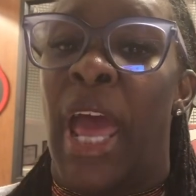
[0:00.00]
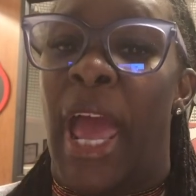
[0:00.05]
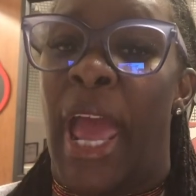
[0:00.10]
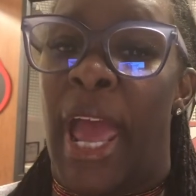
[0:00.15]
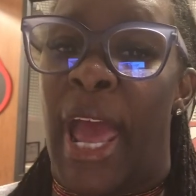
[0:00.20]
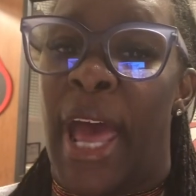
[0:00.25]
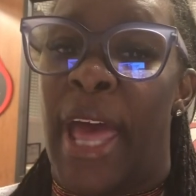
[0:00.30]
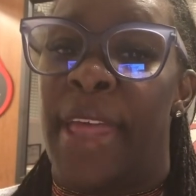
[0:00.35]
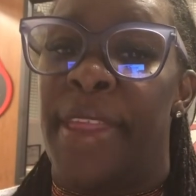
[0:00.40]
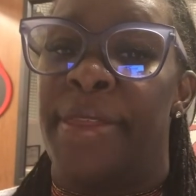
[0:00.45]

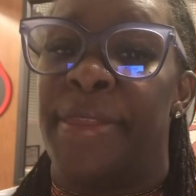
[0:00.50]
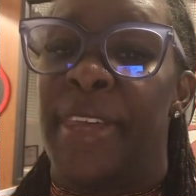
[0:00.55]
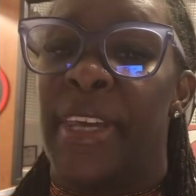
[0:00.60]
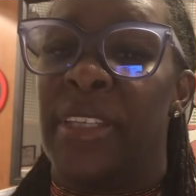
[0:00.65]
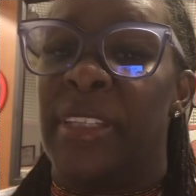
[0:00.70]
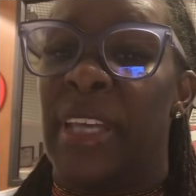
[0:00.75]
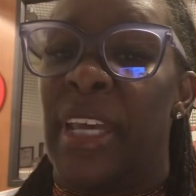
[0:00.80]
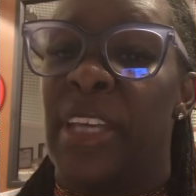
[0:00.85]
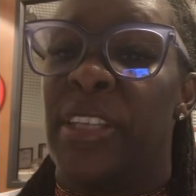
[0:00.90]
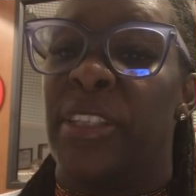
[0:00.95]
And
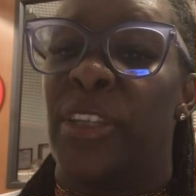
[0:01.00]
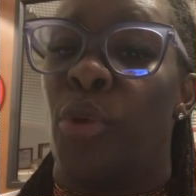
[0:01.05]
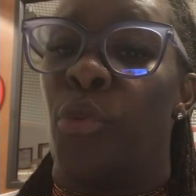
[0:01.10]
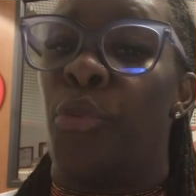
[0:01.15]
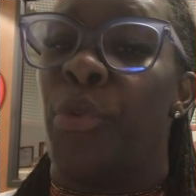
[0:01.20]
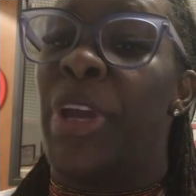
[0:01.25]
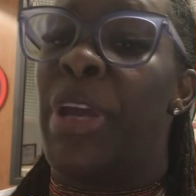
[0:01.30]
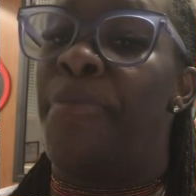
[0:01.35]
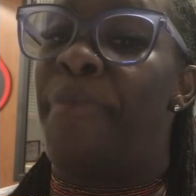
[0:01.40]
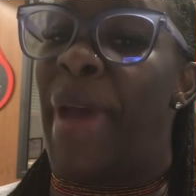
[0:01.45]
this is the
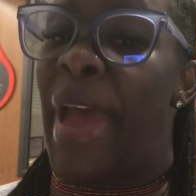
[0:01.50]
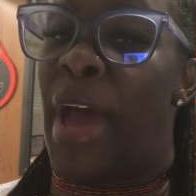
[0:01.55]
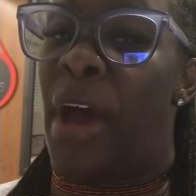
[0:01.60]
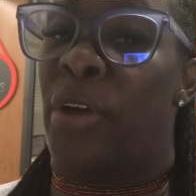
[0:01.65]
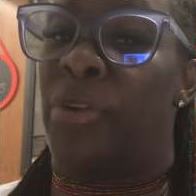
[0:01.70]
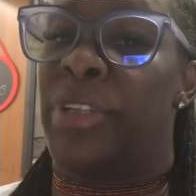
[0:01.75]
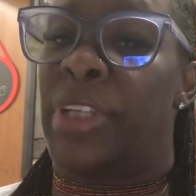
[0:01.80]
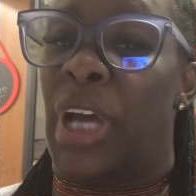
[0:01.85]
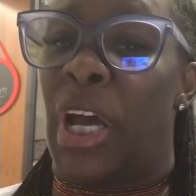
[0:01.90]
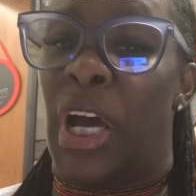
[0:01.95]

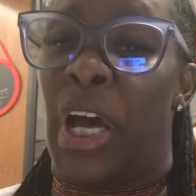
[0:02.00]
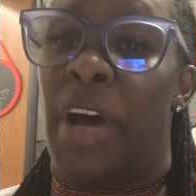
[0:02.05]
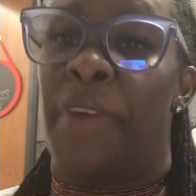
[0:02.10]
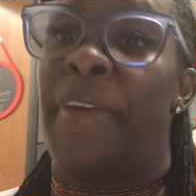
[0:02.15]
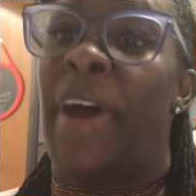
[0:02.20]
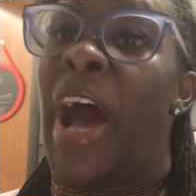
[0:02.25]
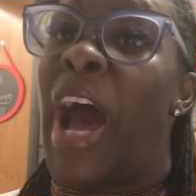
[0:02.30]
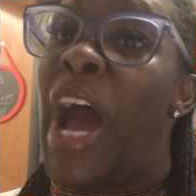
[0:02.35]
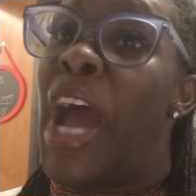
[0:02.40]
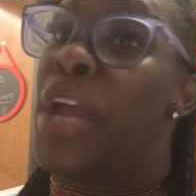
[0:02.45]
rebound of
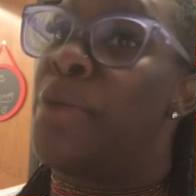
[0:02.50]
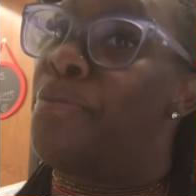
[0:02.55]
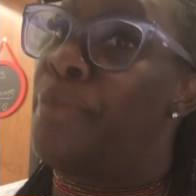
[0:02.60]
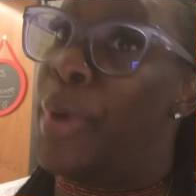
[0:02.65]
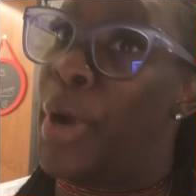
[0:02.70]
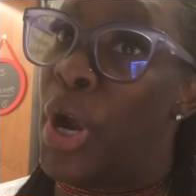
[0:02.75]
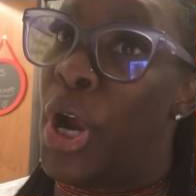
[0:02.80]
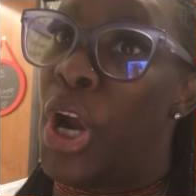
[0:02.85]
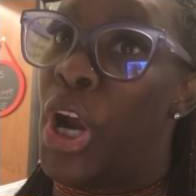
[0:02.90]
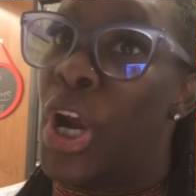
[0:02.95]

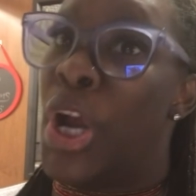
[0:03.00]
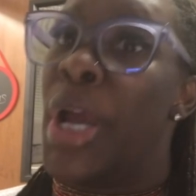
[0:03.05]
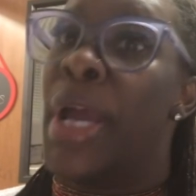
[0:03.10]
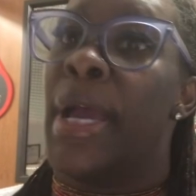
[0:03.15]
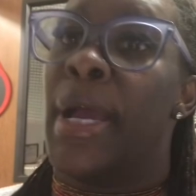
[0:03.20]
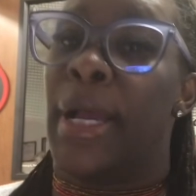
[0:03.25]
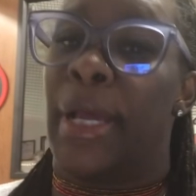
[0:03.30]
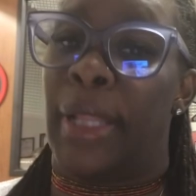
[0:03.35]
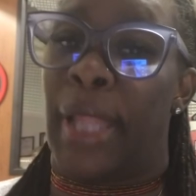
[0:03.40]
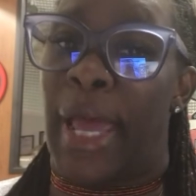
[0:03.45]
hyper
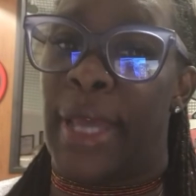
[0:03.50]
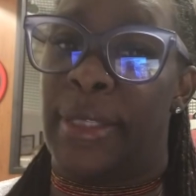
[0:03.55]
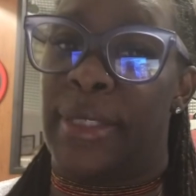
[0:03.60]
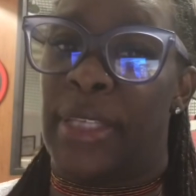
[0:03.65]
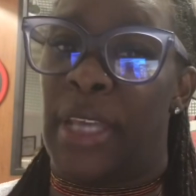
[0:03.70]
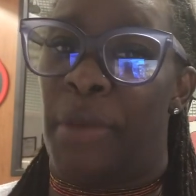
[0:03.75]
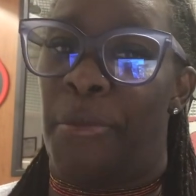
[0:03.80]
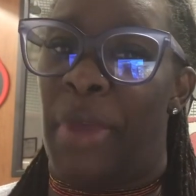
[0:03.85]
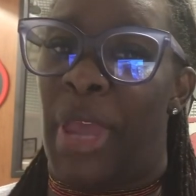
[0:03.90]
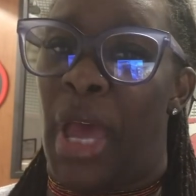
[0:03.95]

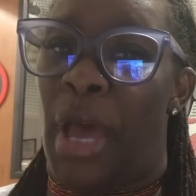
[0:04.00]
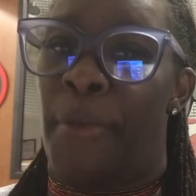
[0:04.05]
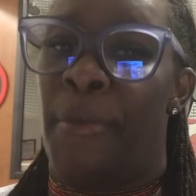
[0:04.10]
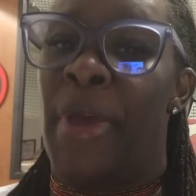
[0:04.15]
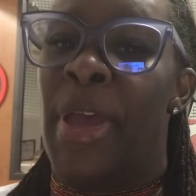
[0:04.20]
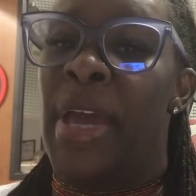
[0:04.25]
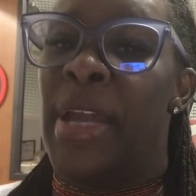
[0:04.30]
Glycemia.